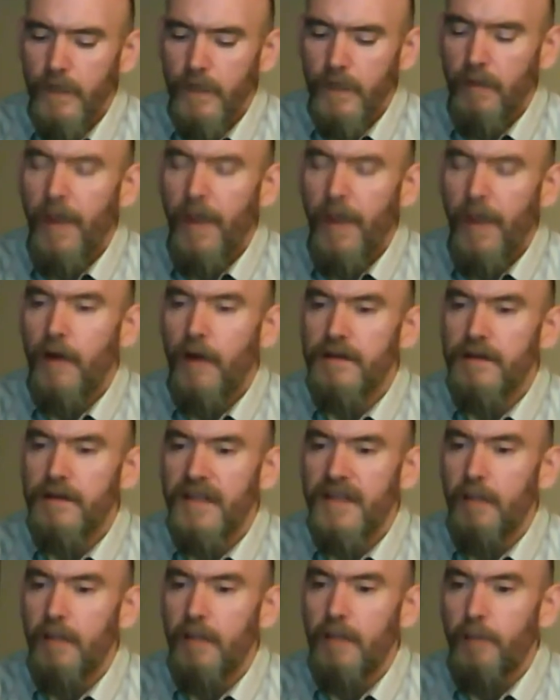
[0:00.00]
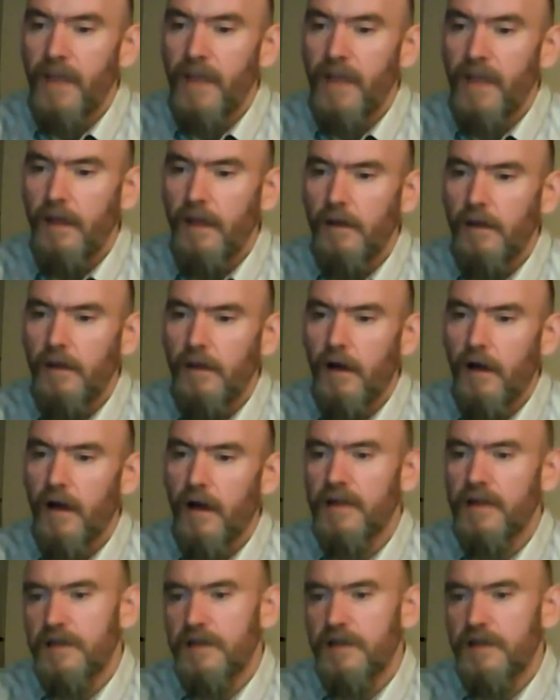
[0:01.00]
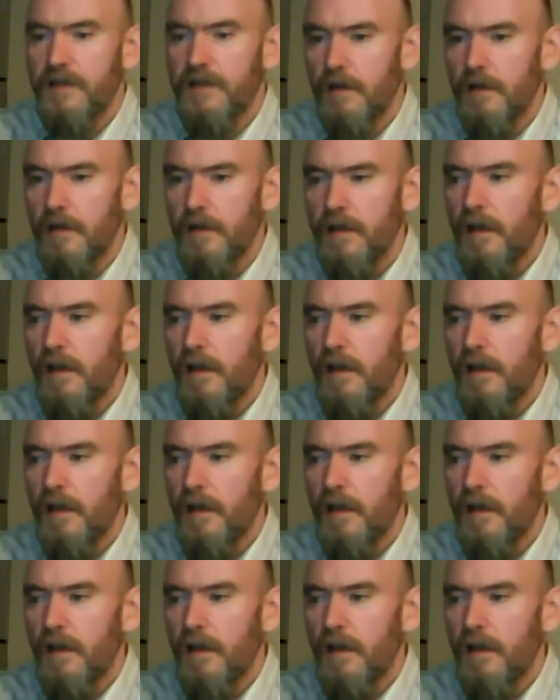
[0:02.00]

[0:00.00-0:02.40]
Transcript: powers that be are concerned.